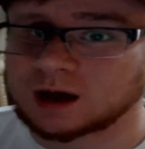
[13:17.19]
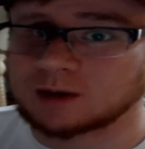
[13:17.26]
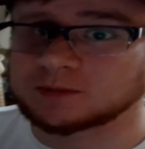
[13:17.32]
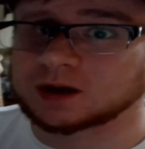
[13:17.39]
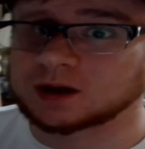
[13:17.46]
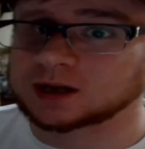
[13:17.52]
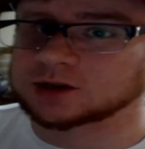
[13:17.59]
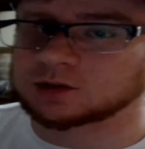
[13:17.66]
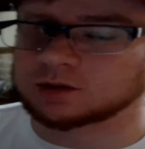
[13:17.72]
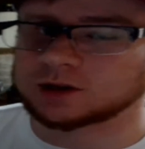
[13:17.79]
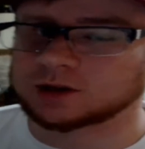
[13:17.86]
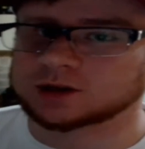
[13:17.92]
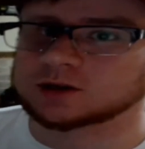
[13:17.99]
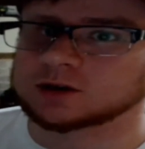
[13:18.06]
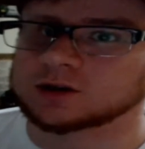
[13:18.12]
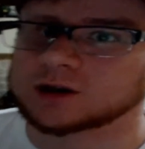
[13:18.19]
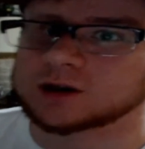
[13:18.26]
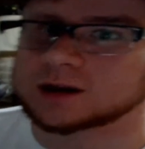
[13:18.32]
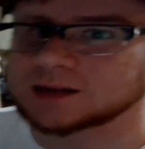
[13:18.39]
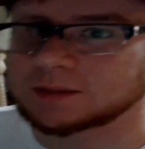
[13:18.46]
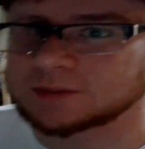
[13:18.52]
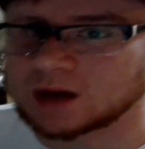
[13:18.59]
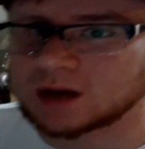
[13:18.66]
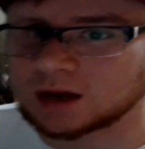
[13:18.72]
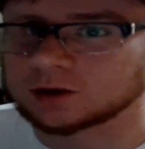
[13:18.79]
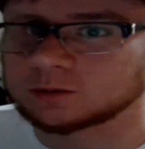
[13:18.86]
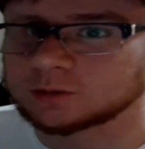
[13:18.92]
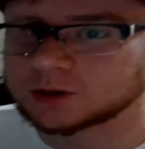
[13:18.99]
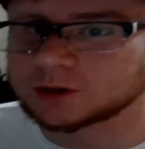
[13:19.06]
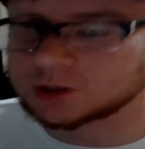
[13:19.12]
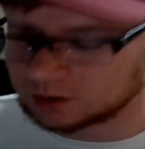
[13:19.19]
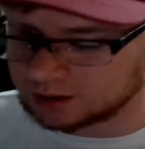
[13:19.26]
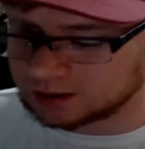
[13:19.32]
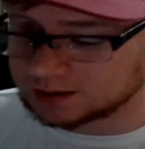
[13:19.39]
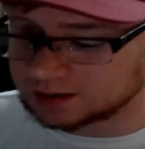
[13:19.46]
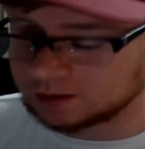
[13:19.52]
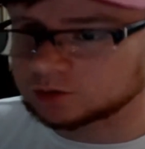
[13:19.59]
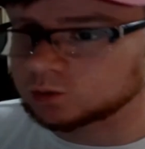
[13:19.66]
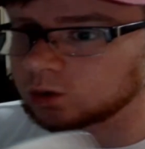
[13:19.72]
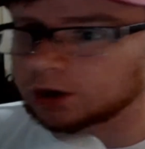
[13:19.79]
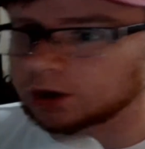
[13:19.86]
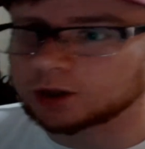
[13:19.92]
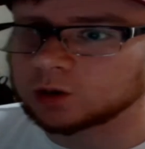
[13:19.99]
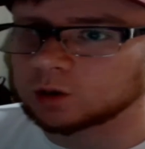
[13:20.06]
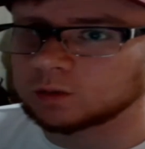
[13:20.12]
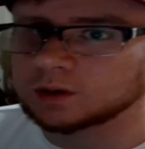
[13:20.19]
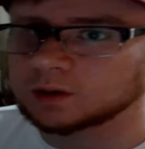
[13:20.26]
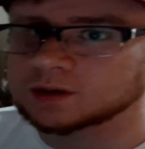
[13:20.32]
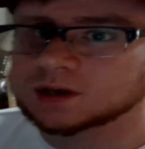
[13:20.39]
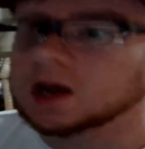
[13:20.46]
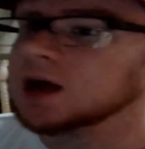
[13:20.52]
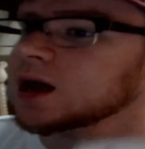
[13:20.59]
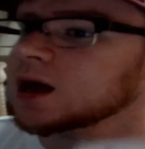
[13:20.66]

I'm not totally sure because I'm not good with screens. If it's one of the newer ones,